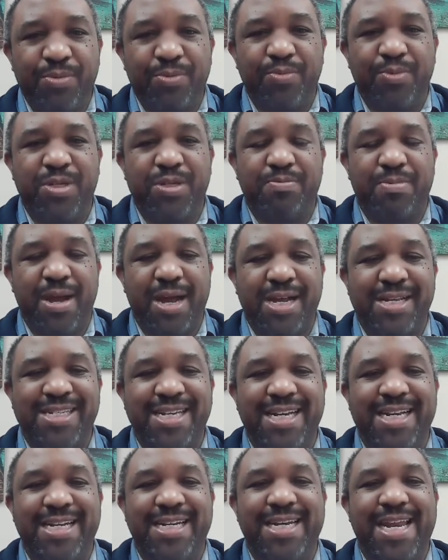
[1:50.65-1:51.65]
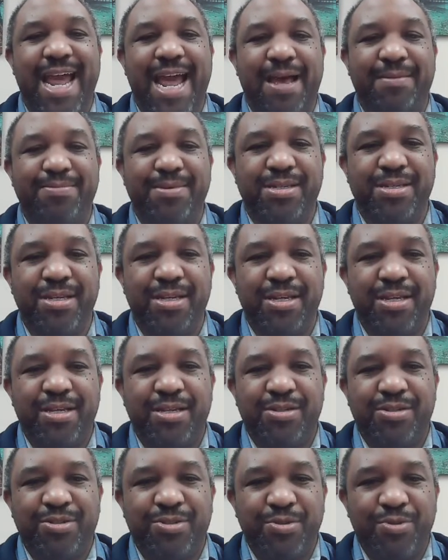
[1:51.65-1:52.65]
responds and adapts
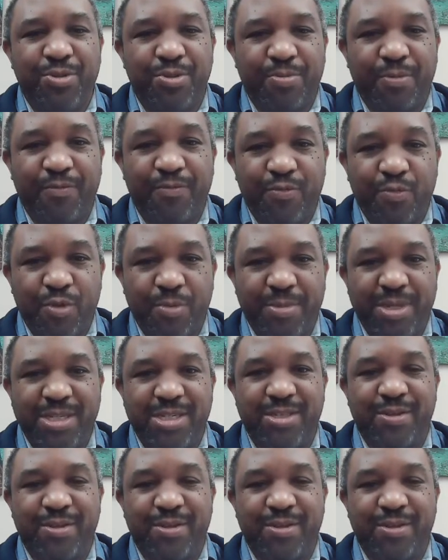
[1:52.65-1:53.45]
to the performance.